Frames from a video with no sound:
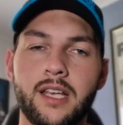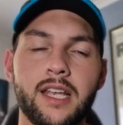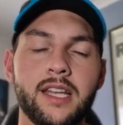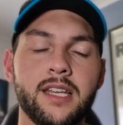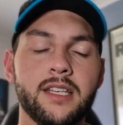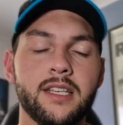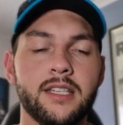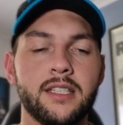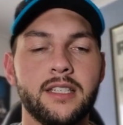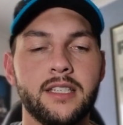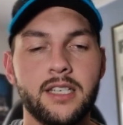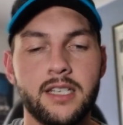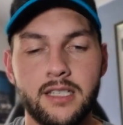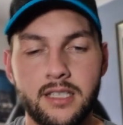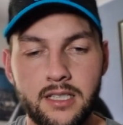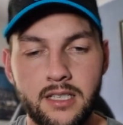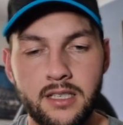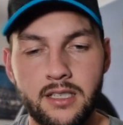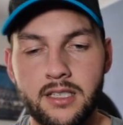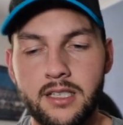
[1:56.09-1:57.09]

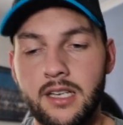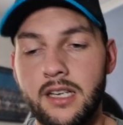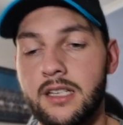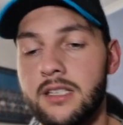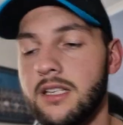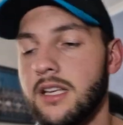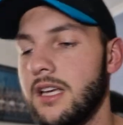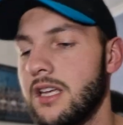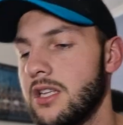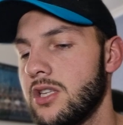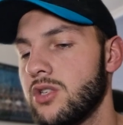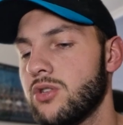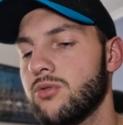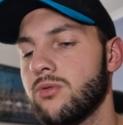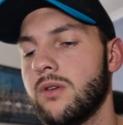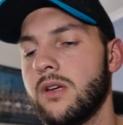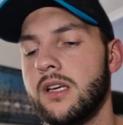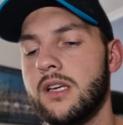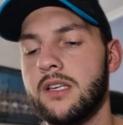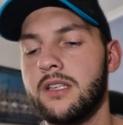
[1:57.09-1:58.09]
inconsistencies,
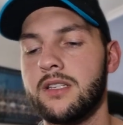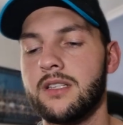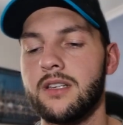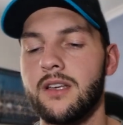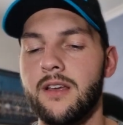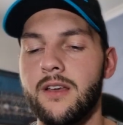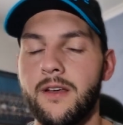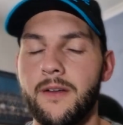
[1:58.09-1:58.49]
injuries,